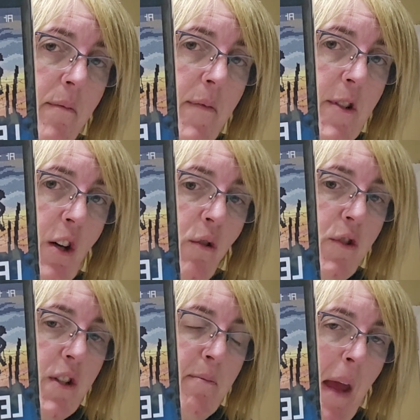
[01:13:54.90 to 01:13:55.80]

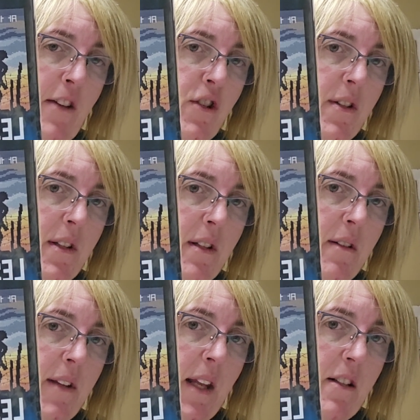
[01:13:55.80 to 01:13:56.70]
soldiers' badges
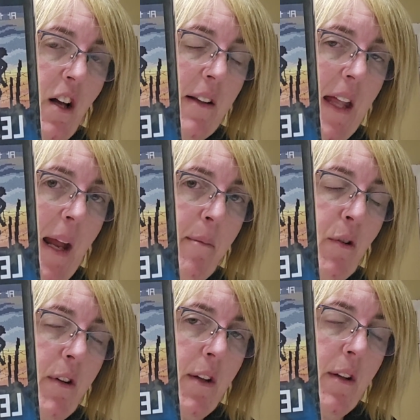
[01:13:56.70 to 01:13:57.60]
and things like that up
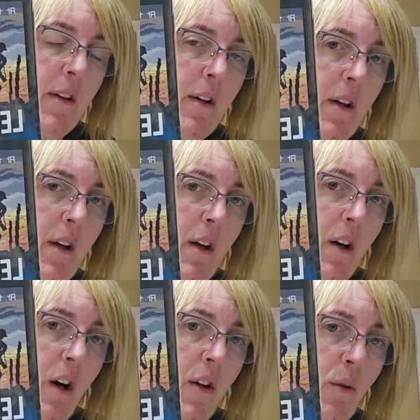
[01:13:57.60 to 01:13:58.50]
on the
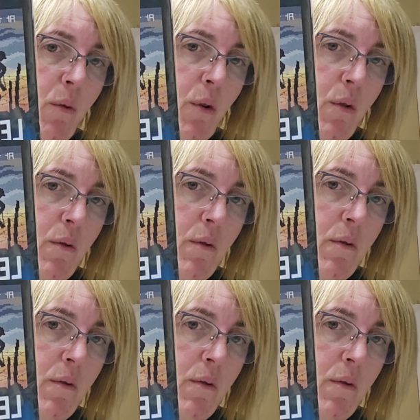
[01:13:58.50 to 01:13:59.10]
wall.